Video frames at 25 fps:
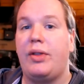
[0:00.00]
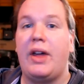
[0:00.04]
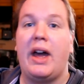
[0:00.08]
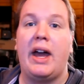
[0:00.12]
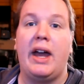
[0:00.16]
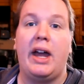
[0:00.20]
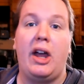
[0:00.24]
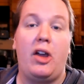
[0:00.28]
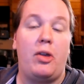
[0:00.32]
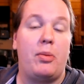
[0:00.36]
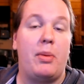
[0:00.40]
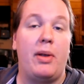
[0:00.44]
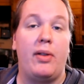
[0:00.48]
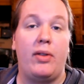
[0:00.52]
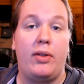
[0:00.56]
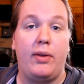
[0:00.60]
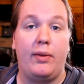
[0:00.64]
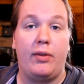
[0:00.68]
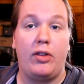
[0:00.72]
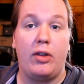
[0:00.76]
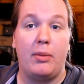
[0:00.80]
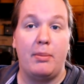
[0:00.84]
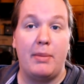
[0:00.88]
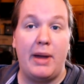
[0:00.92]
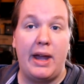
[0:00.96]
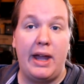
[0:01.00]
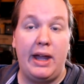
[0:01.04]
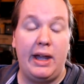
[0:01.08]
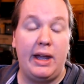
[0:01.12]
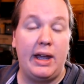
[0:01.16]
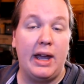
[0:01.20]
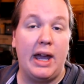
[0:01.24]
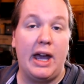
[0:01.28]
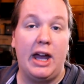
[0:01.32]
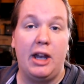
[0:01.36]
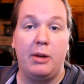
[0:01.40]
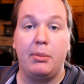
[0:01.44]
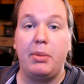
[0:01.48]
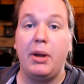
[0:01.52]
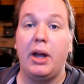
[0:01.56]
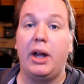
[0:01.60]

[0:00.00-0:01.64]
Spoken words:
that expensive to make and